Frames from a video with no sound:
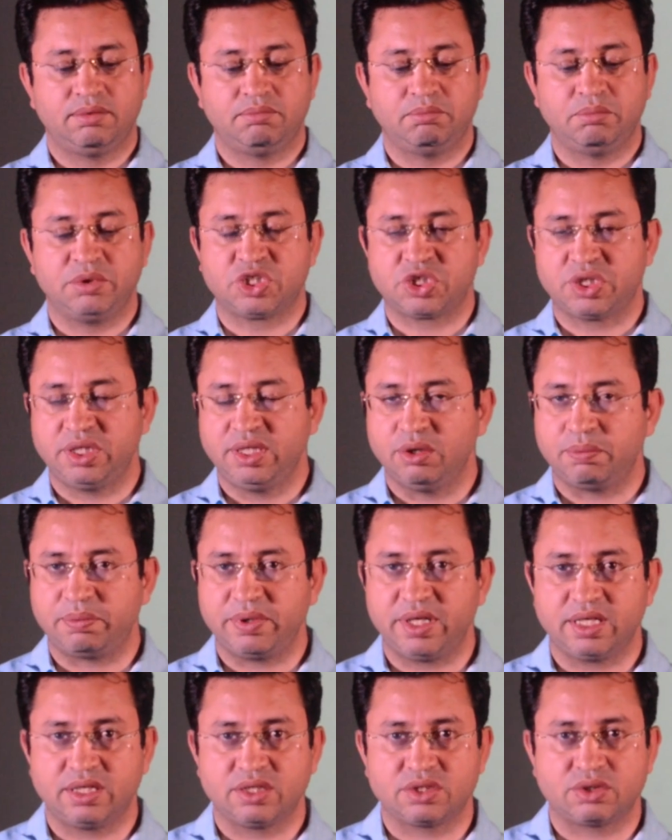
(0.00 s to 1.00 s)
machine
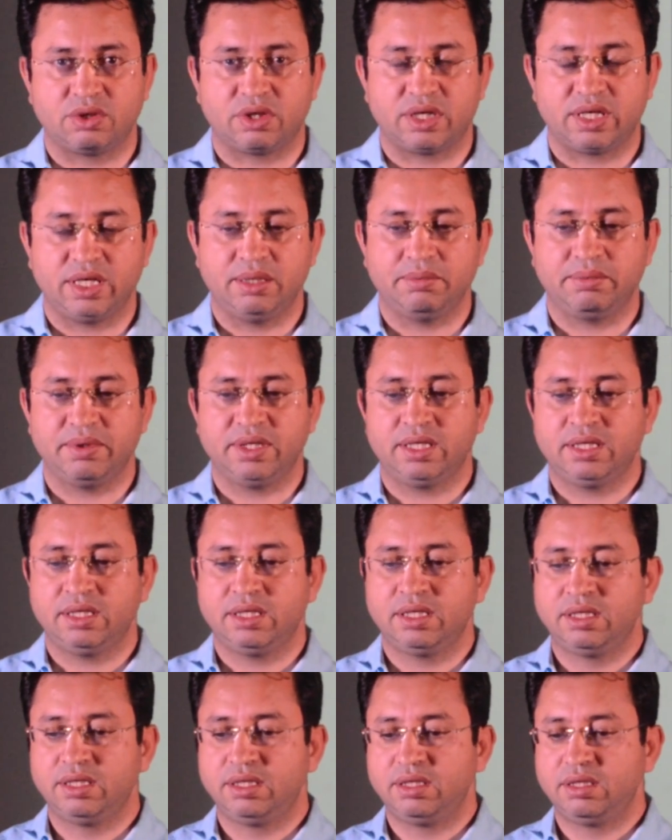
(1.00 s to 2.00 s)
operator is not
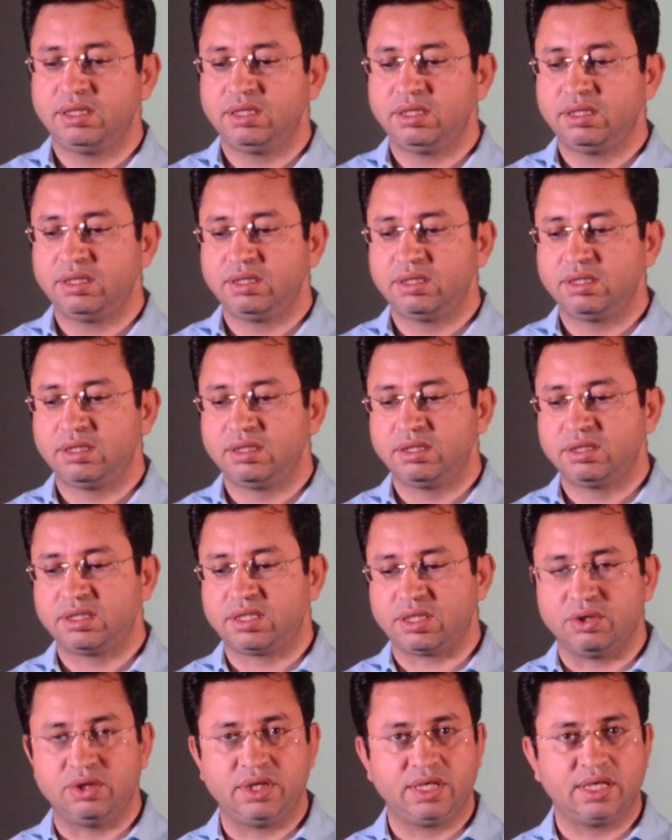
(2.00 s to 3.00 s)
labor,
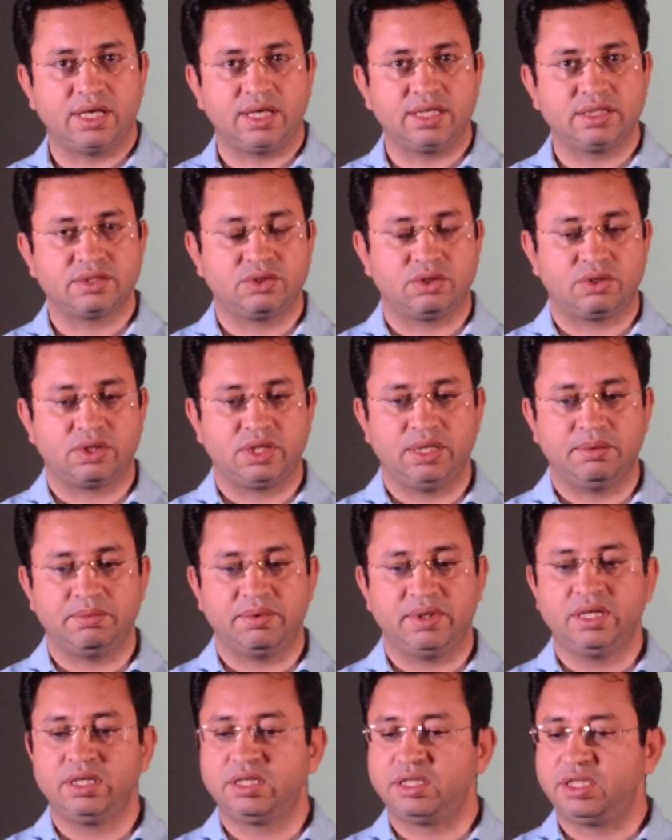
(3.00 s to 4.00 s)
security guard is not
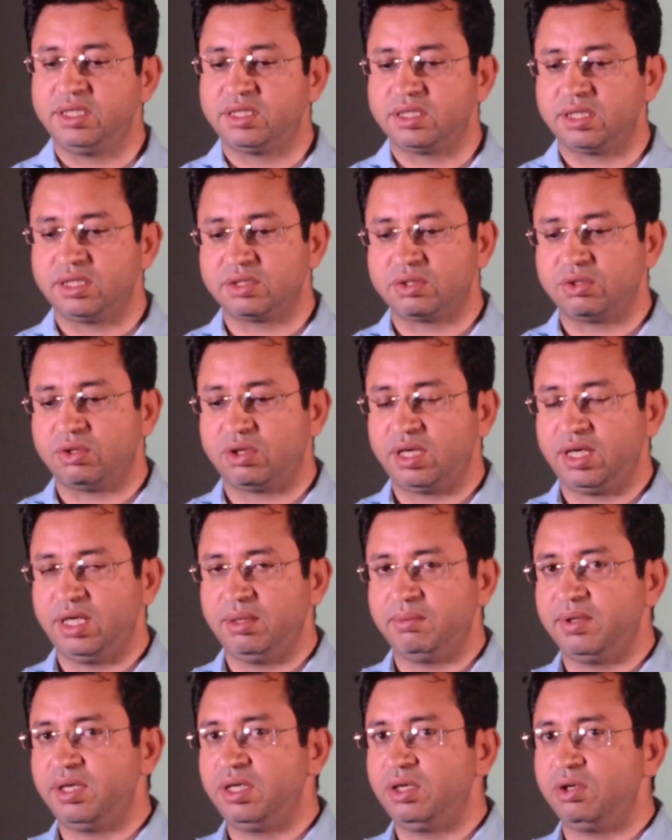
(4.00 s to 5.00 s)
labor, teacher is not
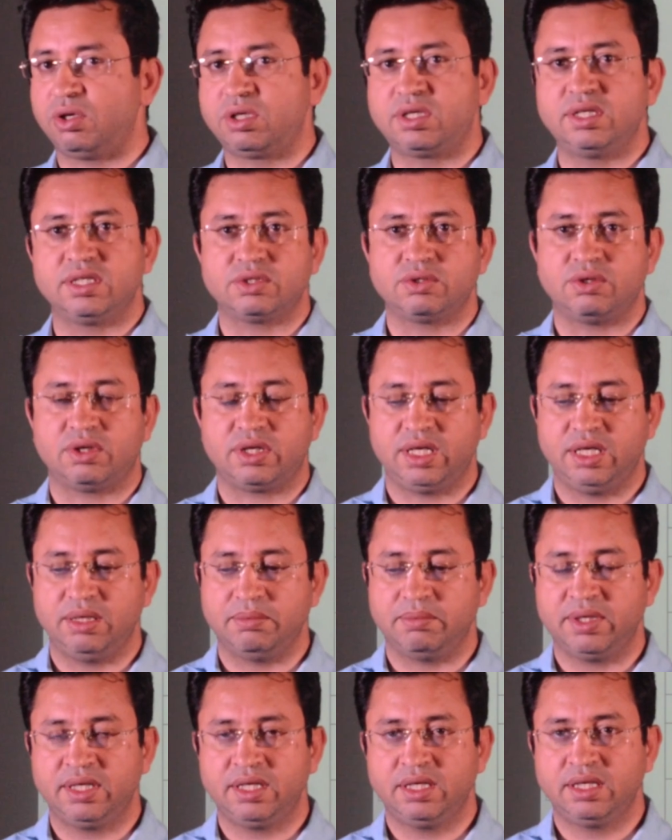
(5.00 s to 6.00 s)
labor, doctor is not
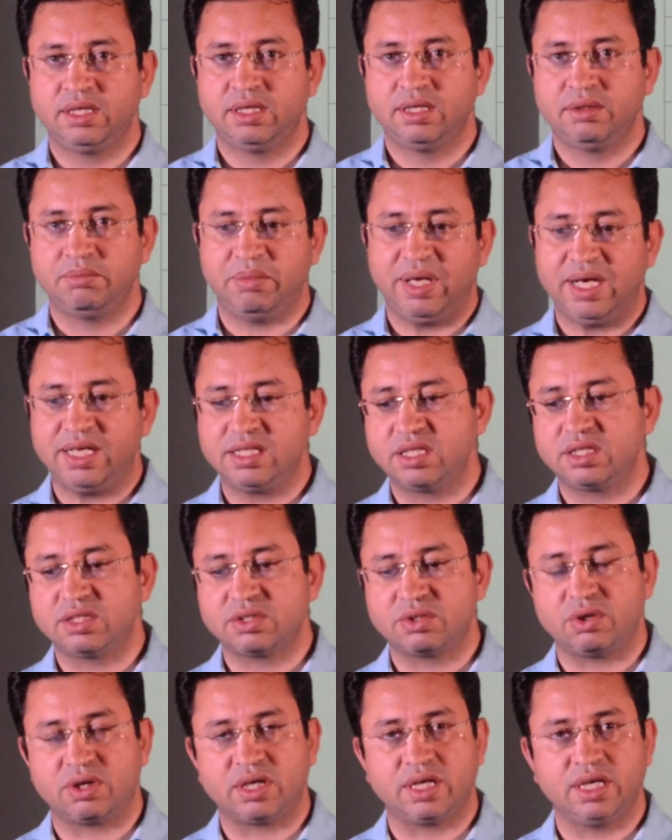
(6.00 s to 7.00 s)
labor, manager
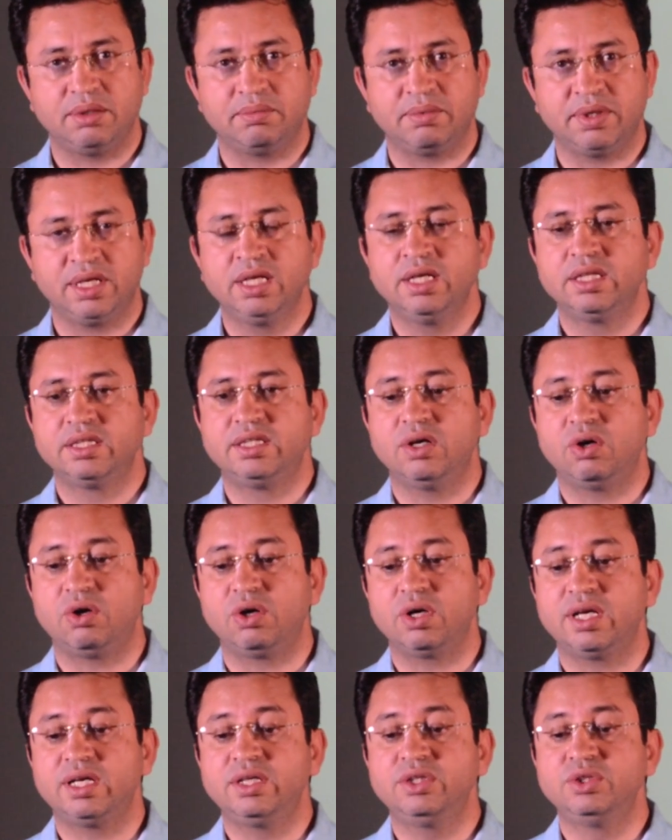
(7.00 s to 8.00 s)
is not labor. They
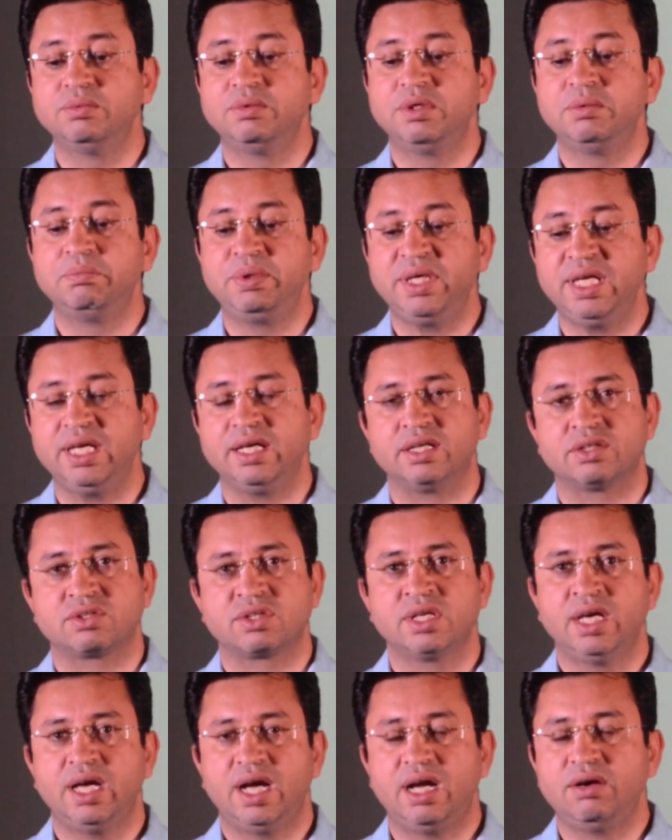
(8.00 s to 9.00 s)
all are human beings,
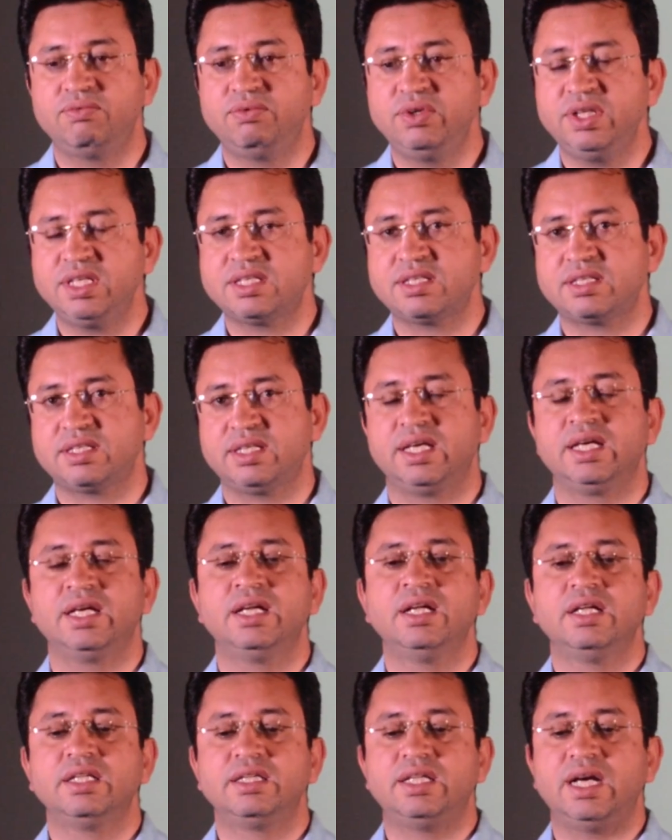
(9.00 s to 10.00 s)
and we
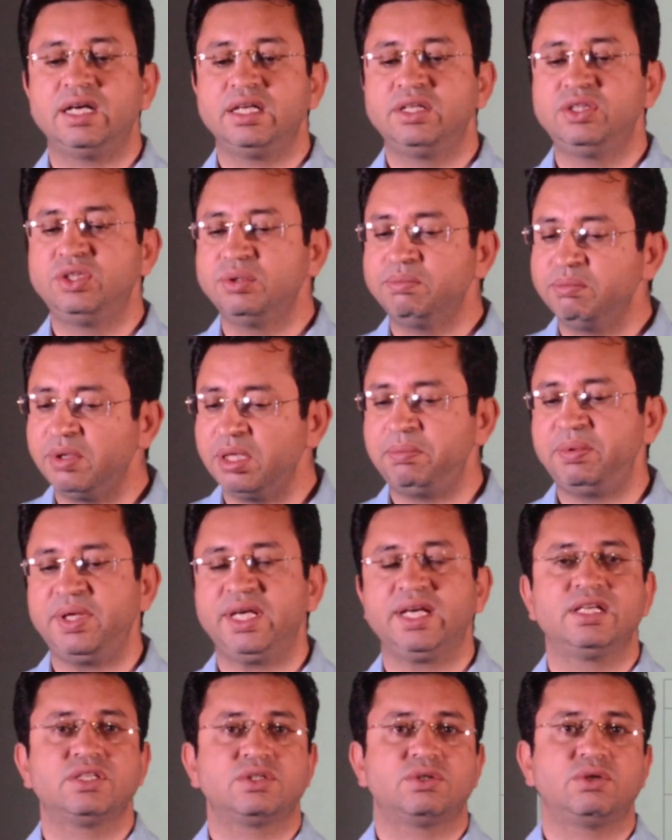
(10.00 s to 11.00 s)
say that human
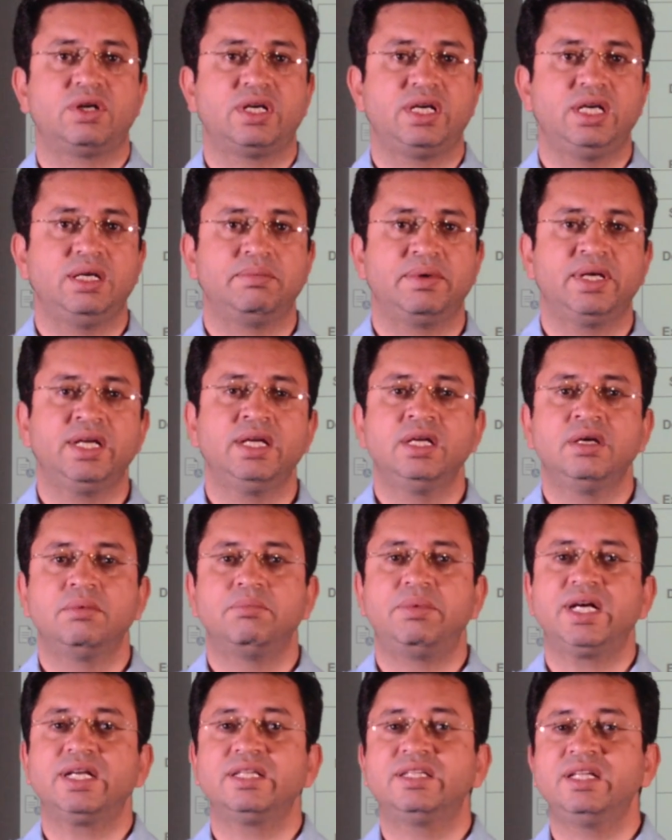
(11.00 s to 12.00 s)
being is not labor,
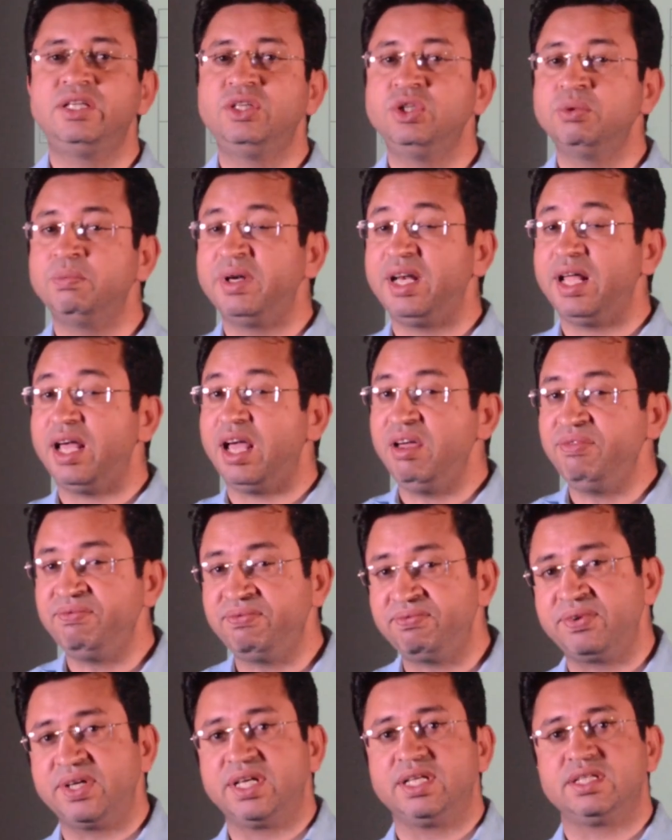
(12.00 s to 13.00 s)
but the human
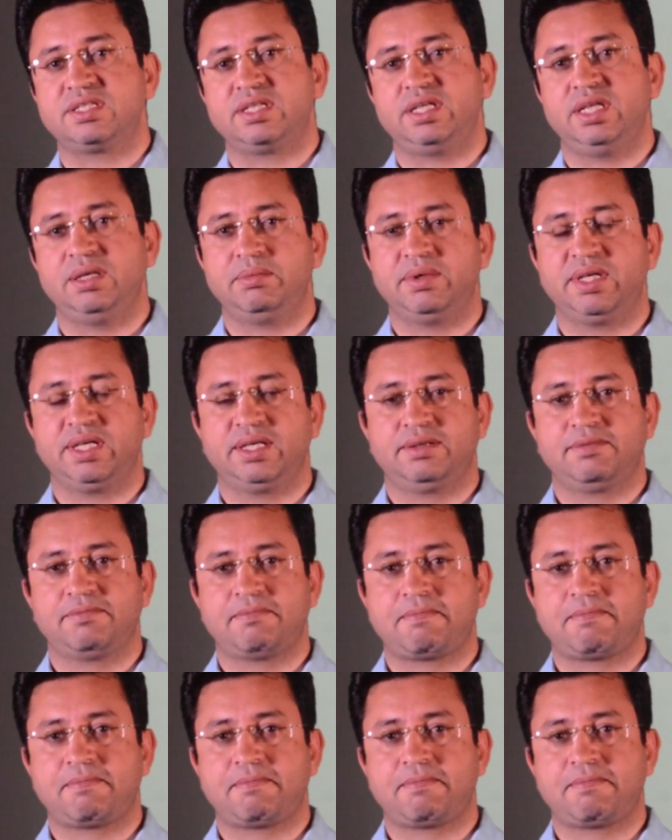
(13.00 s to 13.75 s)
effort is labor.